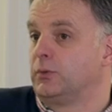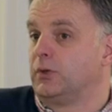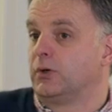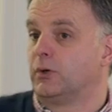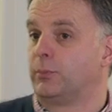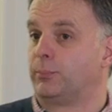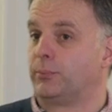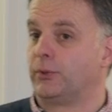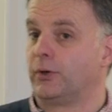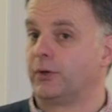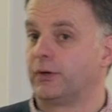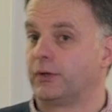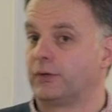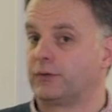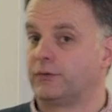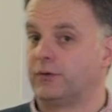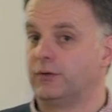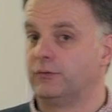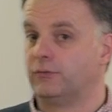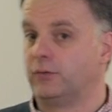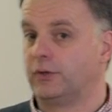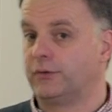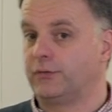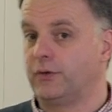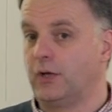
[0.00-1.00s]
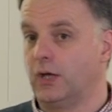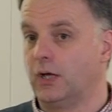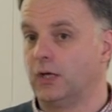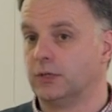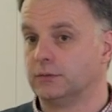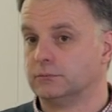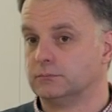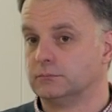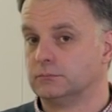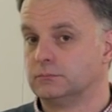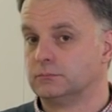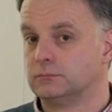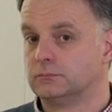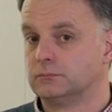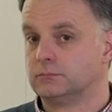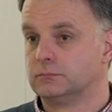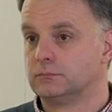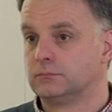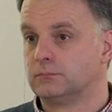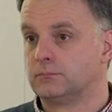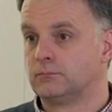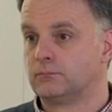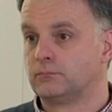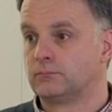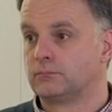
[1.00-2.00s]
your product in return.
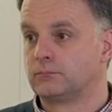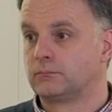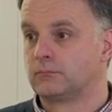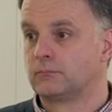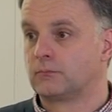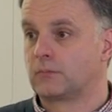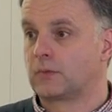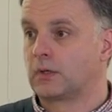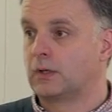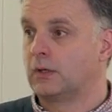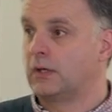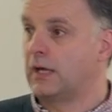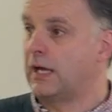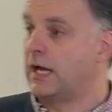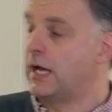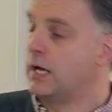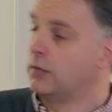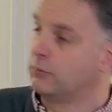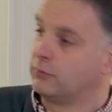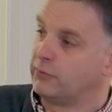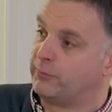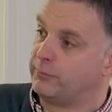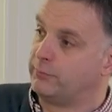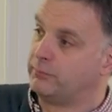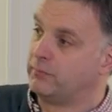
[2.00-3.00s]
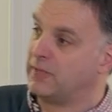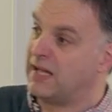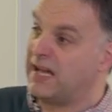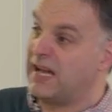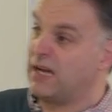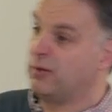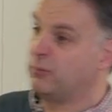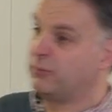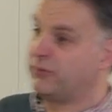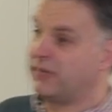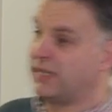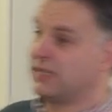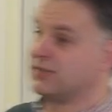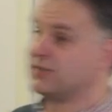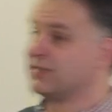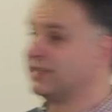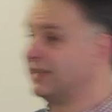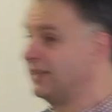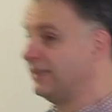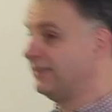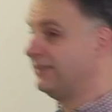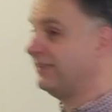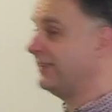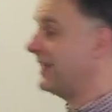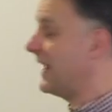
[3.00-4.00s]
It helps
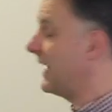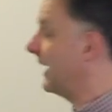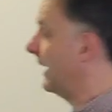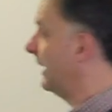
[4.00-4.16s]
actually sell